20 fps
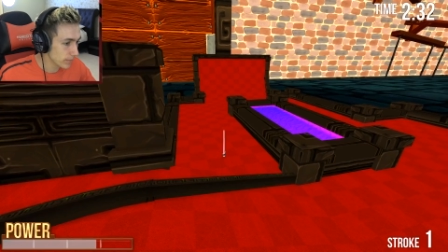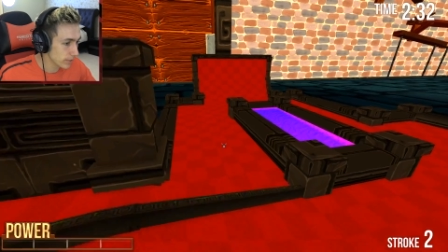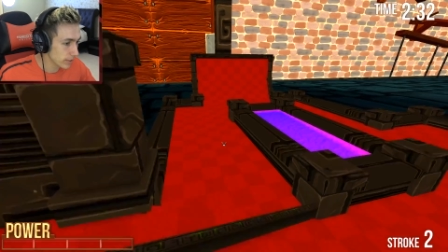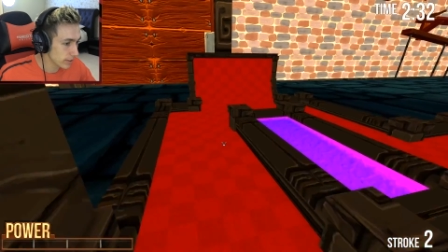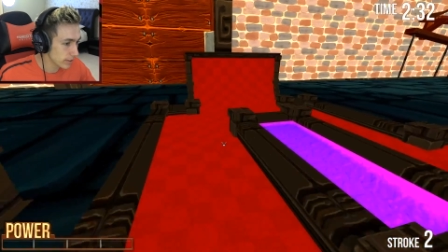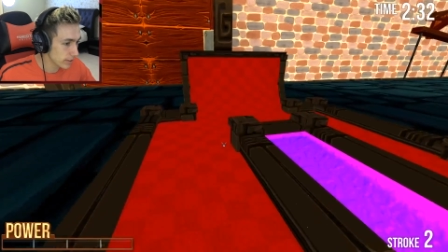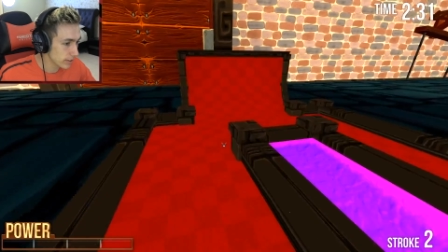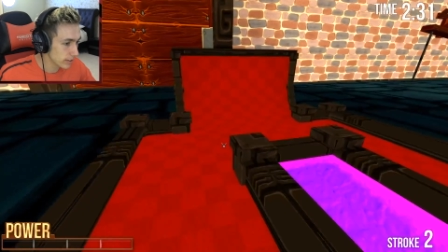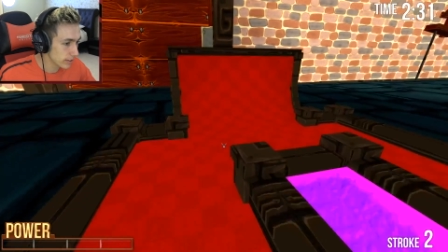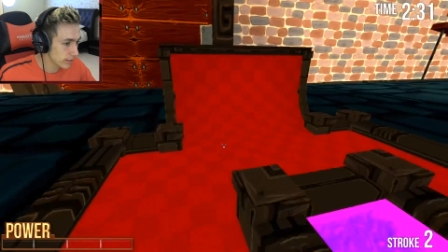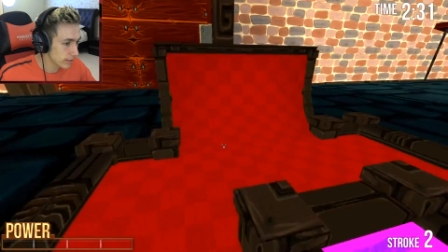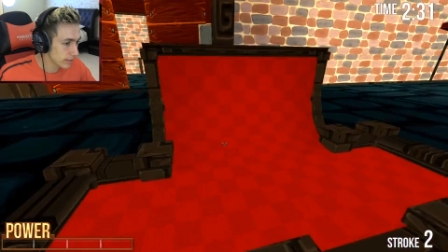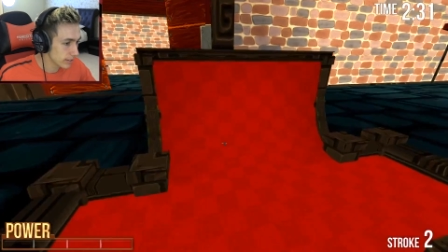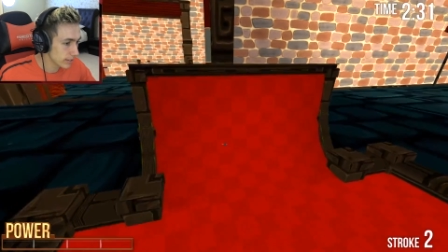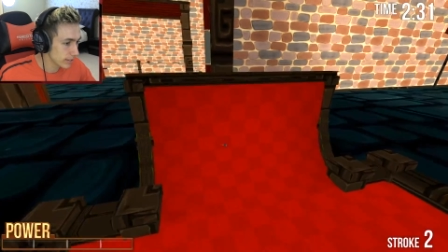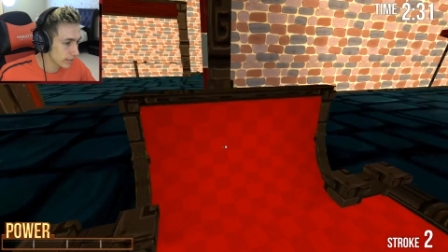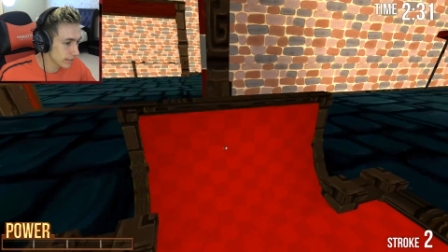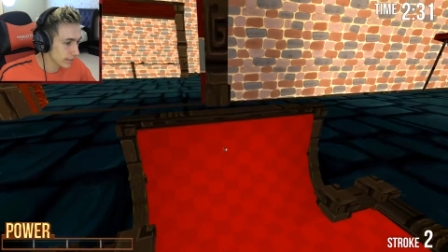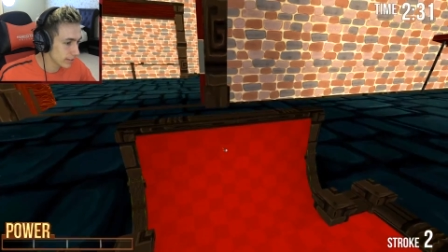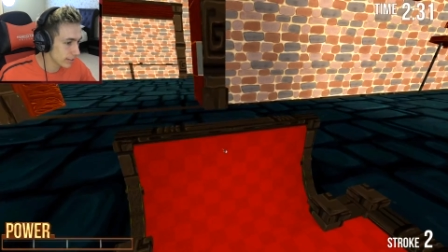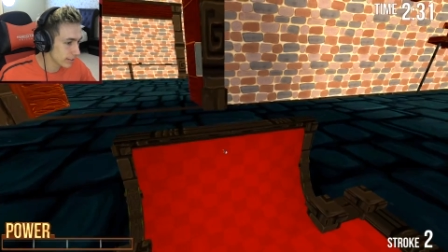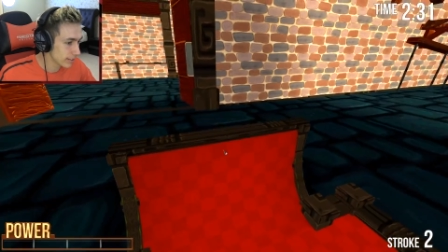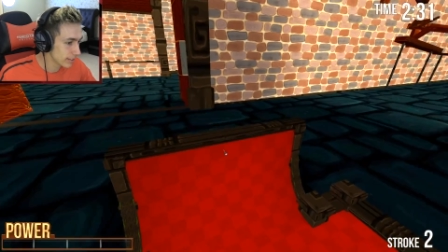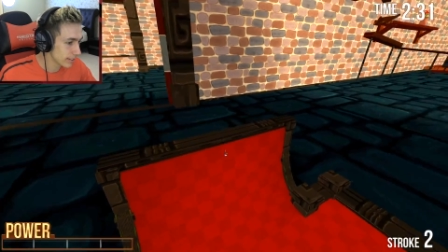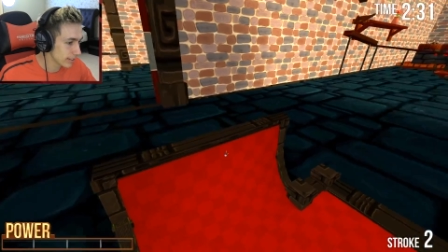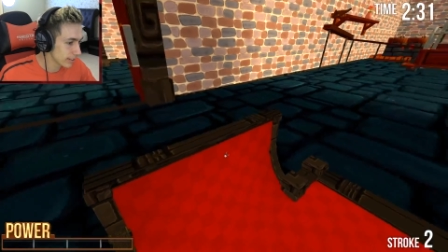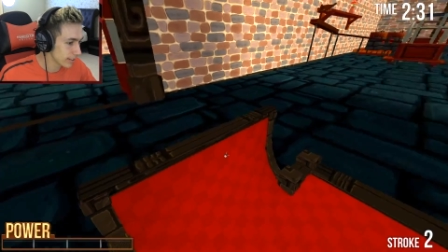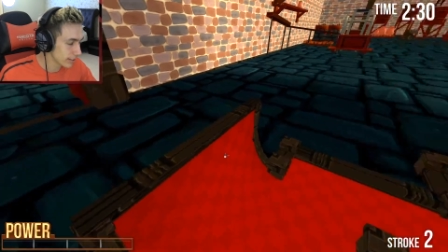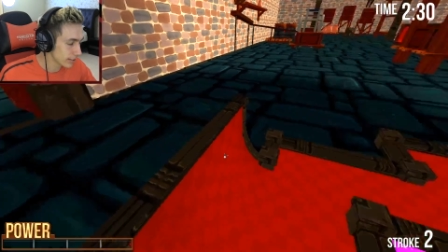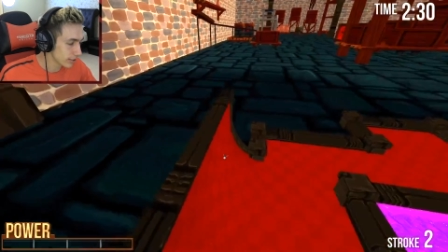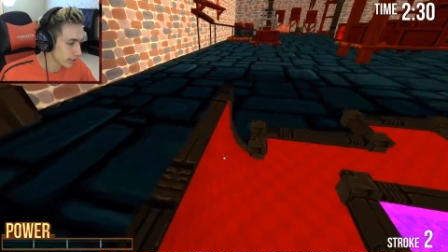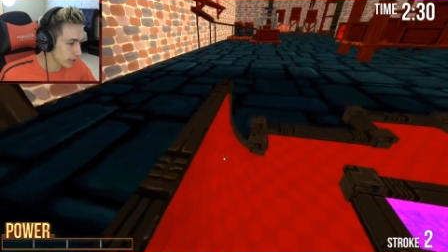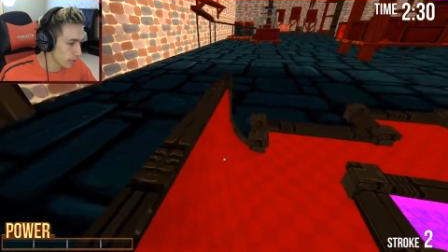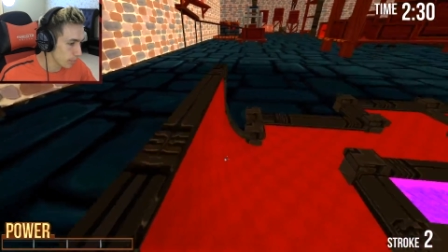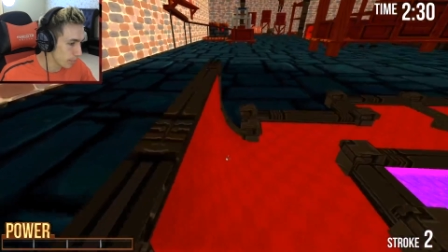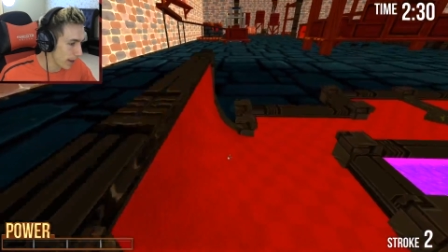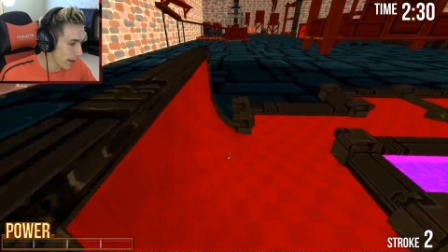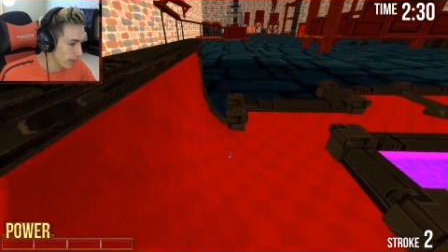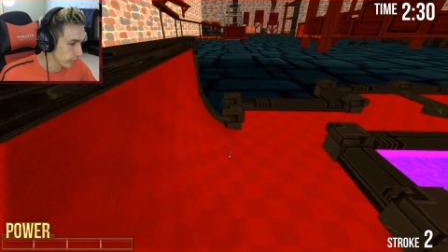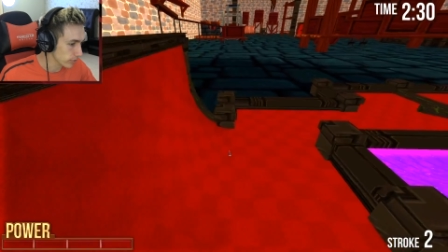How did you end up there? Because
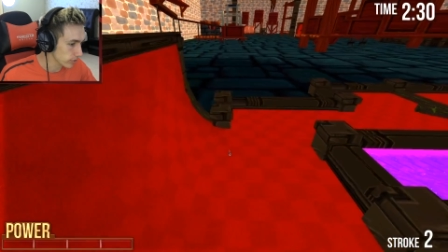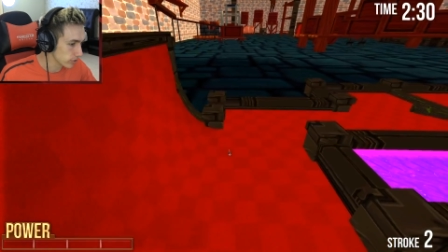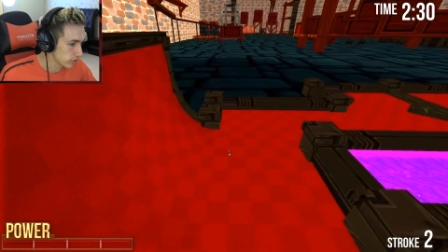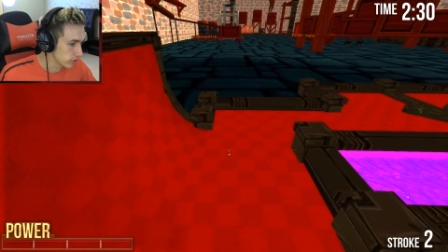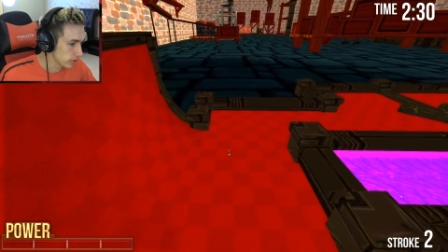I bounced.